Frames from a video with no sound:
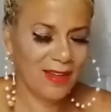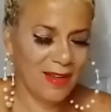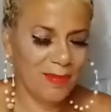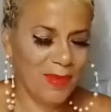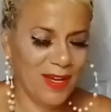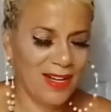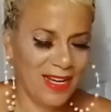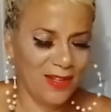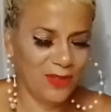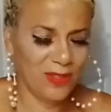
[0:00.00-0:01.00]
Come on,
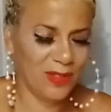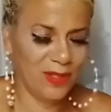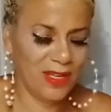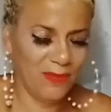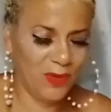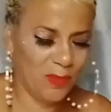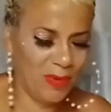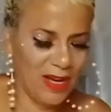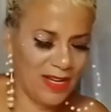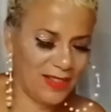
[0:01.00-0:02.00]
angels, looking for
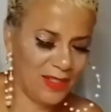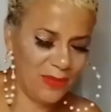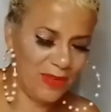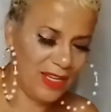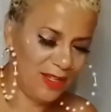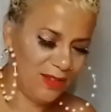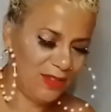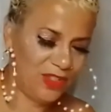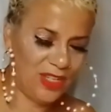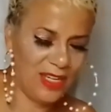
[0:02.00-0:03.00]
positive
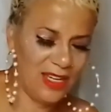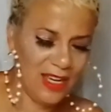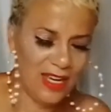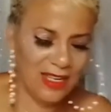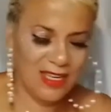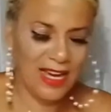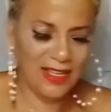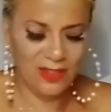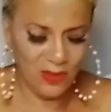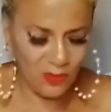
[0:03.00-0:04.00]
energy.
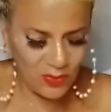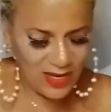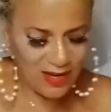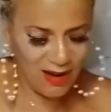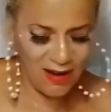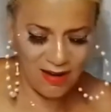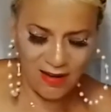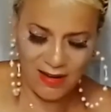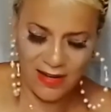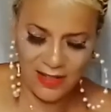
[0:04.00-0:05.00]
Yes, we
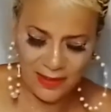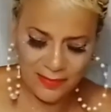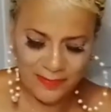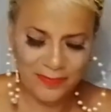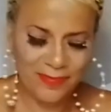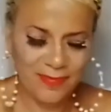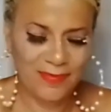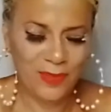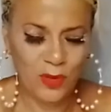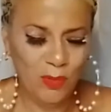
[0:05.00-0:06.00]
are.
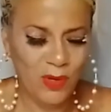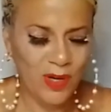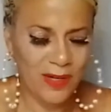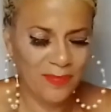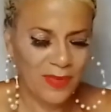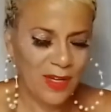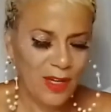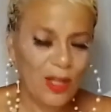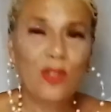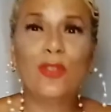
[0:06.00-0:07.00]
Two more,
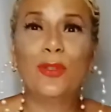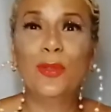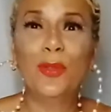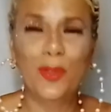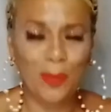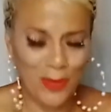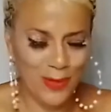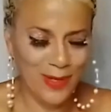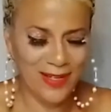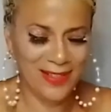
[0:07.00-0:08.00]
two
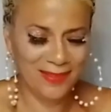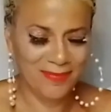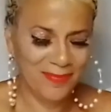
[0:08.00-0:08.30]
more.